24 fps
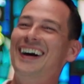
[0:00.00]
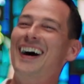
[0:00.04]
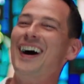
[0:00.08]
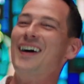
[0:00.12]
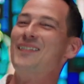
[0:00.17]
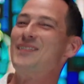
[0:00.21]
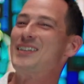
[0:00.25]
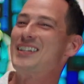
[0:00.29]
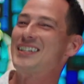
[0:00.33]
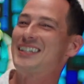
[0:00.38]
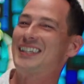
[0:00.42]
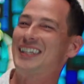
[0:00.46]

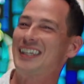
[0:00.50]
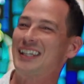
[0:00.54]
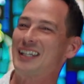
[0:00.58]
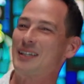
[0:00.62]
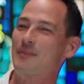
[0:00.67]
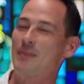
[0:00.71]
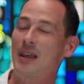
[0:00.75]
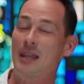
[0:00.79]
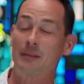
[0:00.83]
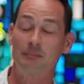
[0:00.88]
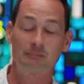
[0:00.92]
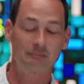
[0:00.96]
I'm just
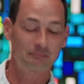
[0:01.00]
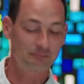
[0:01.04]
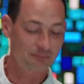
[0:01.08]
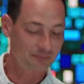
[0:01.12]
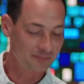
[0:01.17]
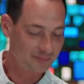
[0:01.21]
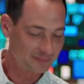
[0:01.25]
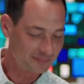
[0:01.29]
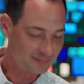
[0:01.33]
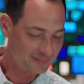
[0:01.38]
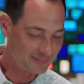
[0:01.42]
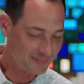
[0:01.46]
kidding, babe.
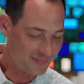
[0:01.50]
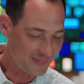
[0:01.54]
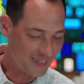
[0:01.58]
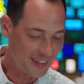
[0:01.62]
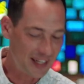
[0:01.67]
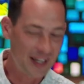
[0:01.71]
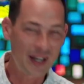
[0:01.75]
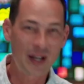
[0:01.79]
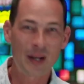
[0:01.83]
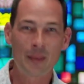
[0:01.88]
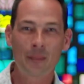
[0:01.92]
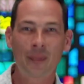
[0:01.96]

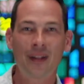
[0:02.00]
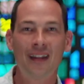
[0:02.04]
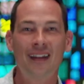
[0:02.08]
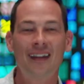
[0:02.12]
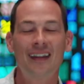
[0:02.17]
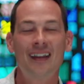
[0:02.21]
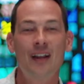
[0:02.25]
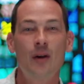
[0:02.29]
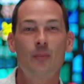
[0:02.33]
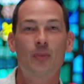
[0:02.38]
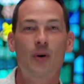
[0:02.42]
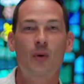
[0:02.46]
But
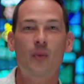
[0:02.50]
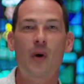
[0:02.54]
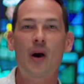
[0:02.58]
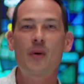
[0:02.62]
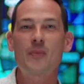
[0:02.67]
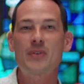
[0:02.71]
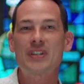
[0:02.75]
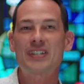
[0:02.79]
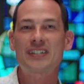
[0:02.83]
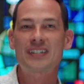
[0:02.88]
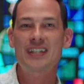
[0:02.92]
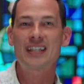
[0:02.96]
what
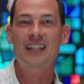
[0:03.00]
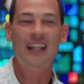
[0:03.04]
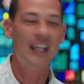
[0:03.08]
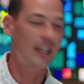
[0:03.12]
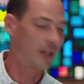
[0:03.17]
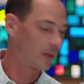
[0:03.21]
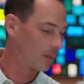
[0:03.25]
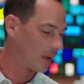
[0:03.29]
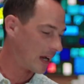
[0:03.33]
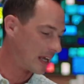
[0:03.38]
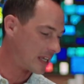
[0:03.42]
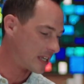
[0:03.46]
we see
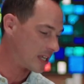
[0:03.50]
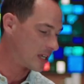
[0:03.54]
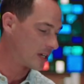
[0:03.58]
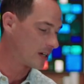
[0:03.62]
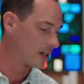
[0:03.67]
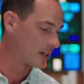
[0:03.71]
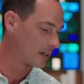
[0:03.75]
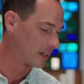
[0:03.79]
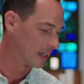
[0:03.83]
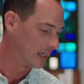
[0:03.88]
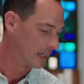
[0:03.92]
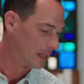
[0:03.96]
like right
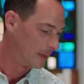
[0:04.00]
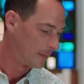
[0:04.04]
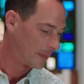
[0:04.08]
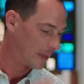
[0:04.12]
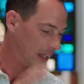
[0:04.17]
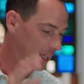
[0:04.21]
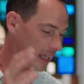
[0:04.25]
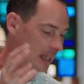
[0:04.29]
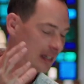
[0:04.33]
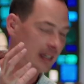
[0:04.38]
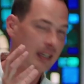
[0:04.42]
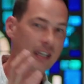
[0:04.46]
here
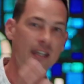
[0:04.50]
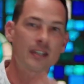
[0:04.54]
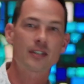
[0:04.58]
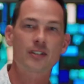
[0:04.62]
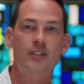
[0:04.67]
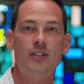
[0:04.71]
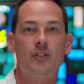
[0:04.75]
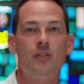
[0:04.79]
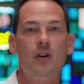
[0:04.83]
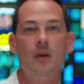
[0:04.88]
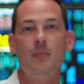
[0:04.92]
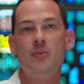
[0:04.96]
in
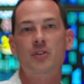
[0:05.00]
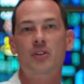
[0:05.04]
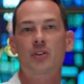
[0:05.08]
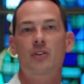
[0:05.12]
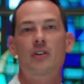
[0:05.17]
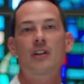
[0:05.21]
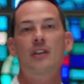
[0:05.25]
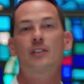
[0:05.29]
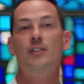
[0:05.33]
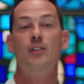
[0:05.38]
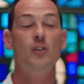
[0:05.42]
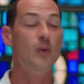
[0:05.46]
scripture
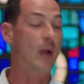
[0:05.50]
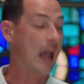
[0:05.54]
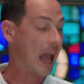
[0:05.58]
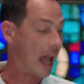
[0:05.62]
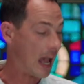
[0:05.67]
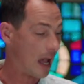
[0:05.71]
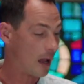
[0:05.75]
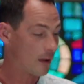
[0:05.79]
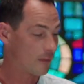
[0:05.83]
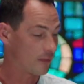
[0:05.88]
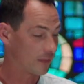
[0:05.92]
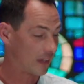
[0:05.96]
is you
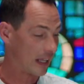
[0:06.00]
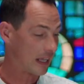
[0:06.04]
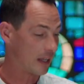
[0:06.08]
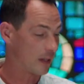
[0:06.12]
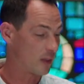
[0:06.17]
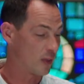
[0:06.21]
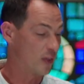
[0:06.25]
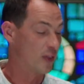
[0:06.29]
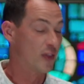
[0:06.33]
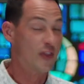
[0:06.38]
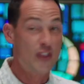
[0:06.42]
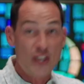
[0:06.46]
have
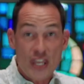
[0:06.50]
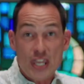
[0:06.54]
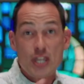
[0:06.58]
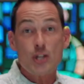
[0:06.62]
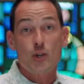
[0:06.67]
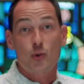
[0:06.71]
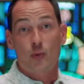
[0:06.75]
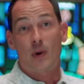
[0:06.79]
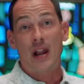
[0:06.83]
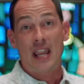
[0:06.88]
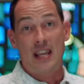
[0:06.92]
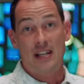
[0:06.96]
like the
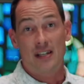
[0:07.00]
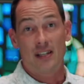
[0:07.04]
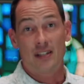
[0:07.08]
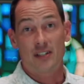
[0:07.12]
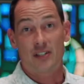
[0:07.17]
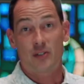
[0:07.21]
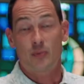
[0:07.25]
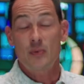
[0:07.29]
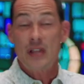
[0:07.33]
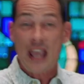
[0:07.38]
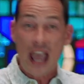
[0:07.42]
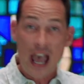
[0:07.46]

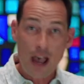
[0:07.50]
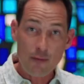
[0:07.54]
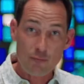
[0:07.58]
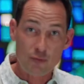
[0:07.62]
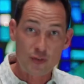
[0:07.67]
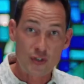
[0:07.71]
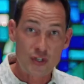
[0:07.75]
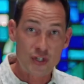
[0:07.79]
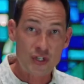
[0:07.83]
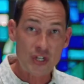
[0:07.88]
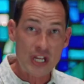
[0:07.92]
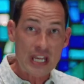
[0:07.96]
greatest. We
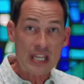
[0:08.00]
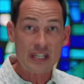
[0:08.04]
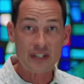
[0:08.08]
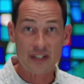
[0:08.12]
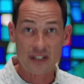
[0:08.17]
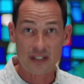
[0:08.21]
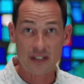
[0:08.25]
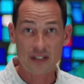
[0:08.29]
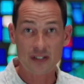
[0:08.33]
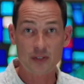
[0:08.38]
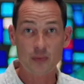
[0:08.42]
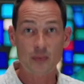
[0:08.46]
have
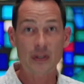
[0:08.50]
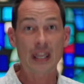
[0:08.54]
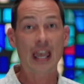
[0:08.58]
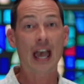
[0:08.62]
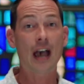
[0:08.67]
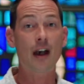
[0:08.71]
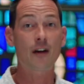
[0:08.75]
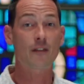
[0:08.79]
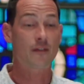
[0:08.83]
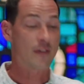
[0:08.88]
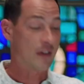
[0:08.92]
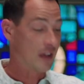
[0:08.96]
Jesus. We
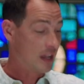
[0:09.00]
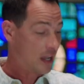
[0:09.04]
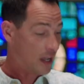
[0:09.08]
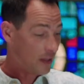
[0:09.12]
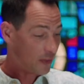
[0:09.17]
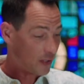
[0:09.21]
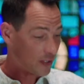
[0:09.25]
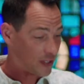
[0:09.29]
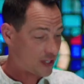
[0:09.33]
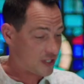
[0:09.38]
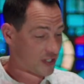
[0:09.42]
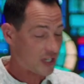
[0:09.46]
have
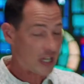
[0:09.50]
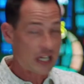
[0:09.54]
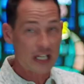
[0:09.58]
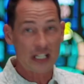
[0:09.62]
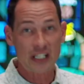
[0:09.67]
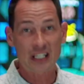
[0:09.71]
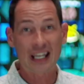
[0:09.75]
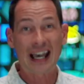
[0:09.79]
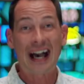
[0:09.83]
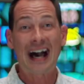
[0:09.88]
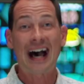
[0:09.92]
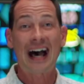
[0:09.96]
the Son
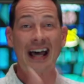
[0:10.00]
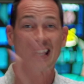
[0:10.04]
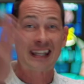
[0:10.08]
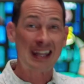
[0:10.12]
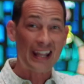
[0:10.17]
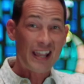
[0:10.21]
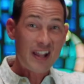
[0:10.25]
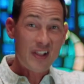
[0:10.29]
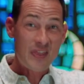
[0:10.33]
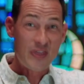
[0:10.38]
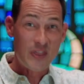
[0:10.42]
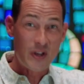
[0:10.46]
of God,
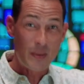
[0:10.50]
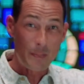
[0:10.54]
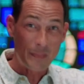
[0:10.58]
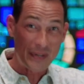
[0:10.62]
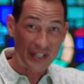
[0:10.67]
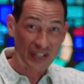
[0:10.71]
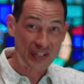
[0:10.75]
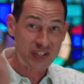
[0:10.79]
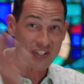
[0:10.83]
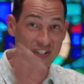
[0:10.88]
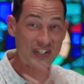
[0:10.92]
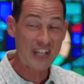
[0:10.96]
the
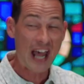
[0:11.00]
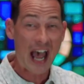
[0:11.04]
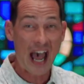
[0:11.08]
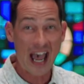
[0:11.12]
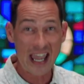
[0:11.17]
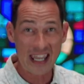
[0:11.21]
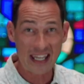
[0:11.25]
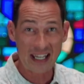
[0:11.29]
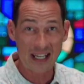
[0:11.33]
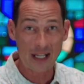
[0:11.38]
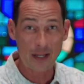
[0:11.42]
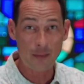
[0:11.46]

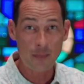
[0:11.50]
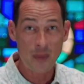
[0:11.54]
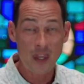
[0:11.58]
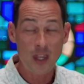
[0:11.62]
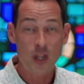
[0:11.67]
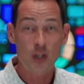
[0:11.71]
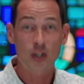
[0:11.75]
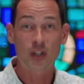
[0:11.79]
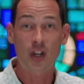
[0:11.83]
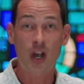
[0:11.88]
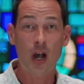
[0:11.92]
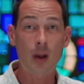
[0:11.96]
Messiah,
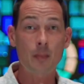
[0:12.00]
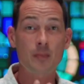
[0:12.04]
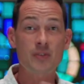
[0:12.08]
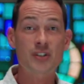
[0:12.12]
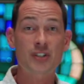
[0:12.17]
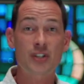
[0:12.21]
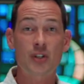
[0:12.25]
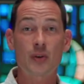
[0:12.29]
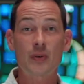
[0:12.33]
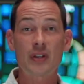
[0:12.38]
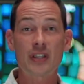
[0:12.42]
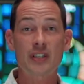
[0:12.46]

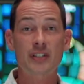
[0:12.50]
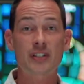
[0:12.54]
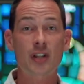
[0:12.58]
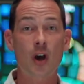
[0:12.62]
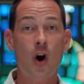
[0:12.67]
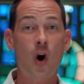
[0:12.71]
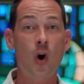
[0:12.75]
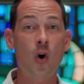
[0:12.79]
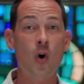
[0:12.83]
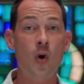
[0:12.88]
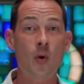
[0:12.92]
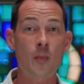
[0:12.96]
comes to his
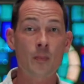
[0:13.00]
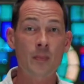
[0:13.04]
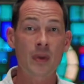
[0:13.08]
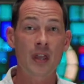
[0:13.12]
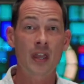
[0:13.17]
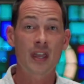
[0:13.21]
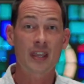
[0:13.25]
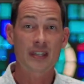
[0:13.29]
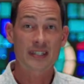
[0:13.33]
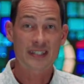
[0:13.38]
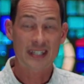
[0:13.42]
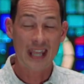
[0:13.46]

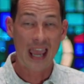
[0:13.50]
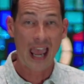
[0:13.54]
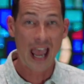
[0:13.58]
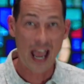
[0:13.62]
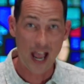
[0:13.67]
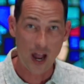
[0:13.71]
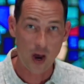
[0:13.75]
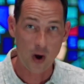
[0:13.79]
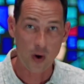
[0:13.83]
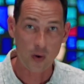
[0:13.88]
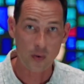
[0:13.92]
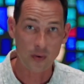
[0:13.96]

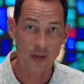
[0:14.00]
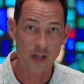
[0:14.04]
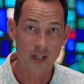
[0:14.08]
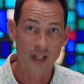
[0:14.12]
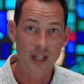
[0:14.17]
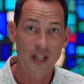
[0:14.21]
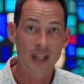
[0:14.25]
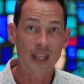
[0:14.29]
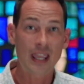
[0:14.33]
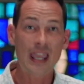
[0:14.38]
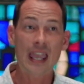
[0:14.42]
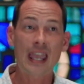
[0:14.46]
hometown
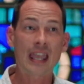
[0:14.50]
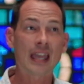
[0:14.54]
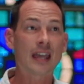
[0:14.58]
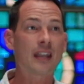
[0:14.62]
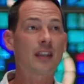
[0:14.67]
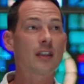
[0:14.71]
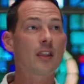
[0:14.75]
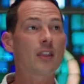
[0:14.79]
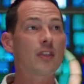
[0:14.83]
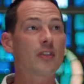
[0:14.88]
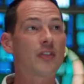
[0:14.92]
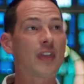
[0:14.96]

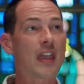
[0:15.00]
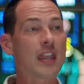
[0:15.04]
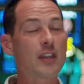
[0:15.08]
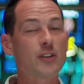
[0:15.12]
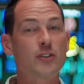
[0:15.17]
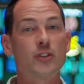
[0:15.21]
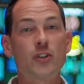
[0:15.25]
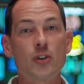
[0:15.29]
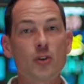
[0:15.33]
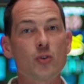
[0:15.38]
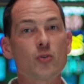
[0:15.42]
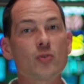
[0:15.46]
and
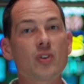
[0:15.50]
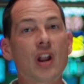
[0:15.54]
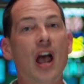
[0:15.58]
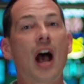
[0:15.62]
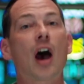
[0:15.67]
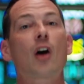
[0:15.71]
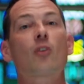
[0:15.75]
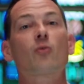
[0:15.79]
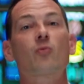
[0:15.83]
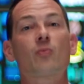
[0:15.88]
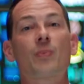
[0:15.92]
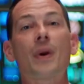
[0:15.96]
they do
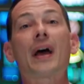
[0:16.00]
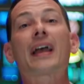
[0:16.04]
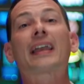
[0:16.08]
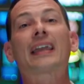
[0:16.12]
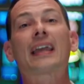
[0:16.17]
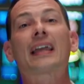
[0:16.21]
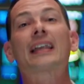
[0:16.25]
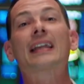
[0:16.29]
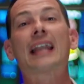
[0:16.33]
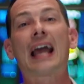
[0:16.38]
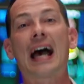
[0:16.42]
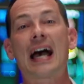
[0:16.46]
not
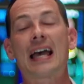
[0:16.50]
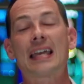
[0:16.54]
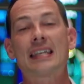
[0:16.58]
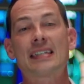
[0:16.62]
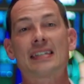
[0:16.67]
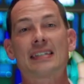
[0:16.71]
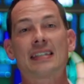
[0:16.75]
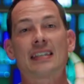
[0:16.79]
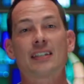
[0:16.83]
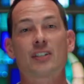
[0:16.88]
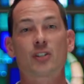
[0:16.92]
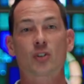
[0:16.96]

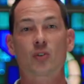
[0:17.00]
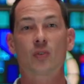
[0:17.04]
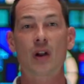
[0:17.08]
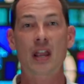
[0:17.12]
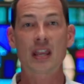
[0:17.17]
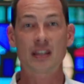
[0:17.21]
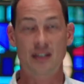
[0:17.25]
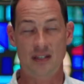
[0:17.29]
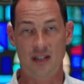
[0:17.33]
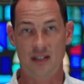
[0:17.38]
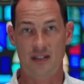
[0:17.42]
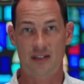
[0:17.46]
recognize his
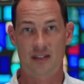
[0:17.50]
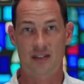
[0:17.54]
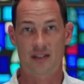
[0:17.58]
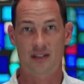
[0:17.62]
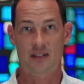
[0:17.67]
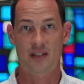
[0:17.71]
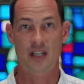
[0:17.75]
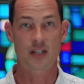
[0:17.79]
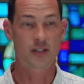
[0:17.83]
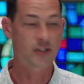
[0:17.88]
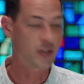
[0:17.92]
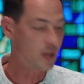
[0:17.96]
greatness.
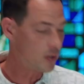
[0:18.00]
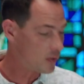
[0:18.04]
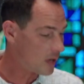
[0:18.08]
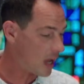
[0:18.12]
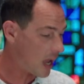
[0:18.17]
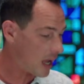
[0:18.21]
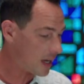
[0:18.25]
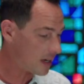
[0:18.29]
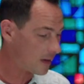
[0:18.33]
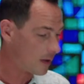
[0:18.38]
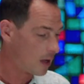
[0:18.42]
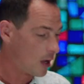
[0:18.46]
They do
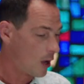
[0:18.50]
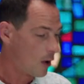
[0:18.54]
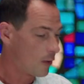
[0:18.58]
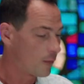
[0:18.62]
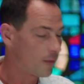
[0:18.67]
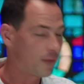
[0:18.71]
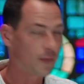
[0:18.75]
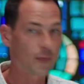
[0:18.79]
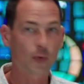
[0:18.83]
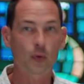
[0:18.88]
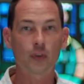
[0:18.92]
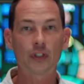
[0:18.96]
not
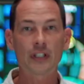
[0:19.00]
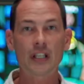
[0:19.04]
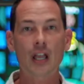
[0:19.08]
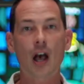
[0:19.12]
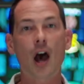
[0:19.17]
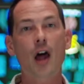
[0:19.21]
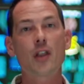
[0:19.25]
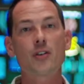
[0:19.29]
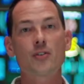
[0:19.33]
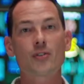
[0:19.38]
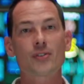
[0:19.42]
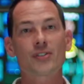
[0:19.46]
fully
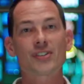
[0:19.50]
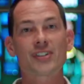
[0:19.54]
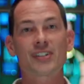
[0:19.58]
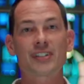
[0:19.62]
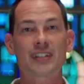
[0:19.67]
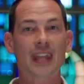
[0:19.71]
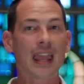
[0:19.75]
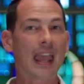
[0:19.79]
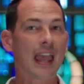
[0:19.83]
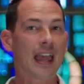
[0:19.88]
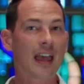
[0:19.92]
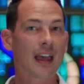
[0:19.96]

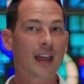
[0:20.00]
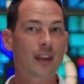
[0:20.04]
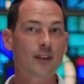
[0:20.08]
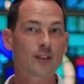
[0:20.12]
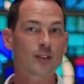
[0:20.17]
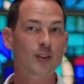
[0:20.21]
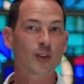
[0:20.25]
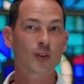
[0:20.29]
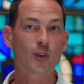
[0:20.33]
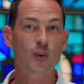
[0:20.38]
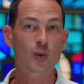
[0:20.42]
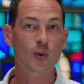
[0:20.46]

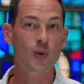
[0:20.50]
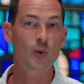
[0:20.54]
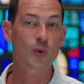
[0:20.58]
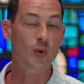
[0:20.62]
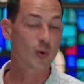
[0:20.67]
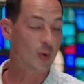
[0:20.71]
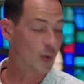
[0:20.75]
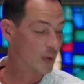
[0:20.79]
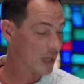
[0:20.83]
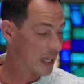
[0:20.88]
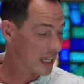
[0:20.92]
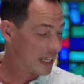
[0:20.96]
understand
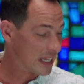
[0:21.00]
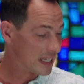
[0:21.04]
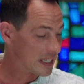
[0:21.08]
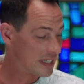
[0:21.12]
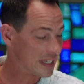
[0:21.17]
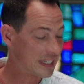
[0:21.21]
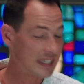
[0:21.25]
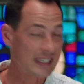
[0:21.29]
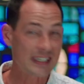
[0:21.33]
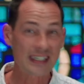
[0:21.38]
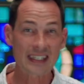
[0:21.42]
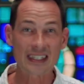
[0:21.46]
who
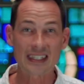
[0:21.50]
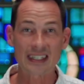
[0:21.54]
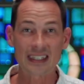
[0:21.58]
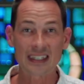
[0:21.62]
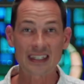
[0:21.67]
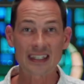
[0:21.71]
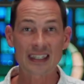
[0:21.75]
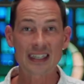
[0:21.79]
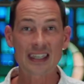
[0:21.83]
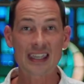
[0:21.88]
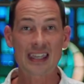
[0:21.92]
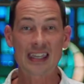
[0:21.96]

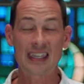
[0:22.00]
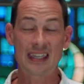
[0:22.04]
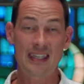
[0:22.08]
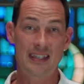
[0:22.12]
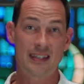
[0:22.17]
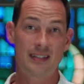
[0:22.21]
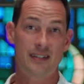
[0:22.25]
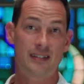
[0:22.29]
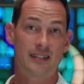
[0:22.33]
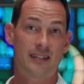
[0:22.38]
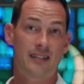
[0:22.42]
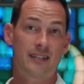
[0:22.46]
he
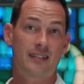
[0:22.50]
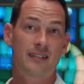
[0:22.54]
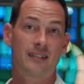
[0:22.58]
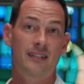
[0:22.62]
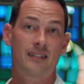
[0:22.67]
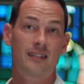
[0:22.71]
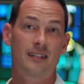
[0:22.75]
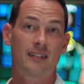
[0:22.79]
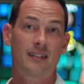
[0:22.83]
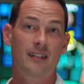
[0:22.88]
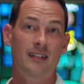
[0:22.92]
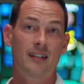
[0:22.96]
is.
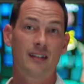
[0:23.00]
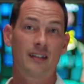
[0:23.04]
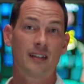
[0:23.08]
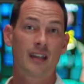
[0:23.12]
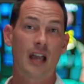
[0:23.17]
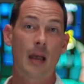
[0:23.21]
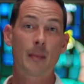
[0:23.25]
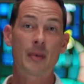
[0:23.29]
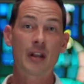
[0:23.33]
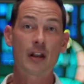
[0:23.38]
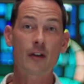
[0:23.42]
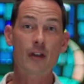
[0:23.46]

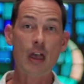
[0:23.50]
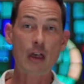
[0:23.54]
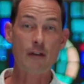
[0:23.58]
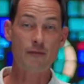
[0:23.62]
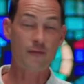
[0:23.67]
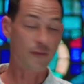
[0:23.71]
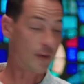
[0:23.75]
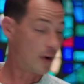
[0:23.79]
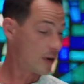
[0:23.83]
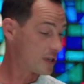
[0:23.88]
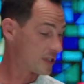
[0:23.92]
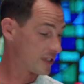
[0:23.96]
I mean, at
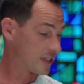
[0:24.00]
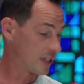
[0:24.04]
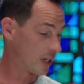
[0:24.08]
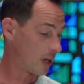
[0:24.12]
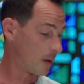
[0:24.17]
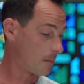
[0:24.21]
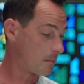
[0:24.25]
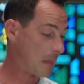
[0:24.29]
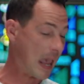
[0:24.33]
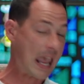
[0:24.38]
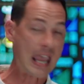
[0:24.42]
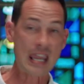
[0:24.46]
first they're
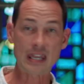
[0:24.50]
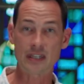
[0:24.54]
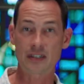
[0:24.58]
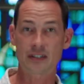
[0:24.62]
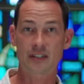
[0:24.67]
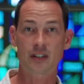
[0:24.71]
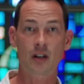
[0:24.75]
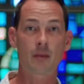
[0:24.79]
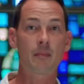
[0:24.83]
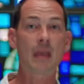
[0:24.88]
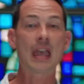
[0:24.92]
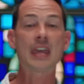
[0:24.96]

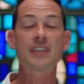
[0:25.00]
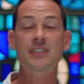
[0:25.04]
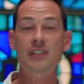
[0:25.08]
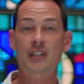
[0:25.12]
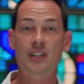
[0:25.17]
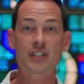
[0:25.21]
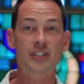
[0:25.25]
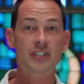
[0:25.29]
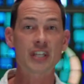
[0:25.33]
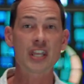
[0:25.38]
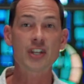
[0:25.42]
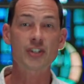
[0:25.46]
amazed. They're amazed at
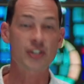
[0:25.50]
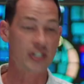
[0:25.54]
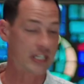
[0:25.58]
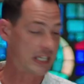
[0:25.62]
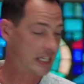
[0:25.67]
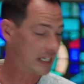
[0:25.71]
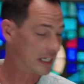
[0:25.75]
his teaching.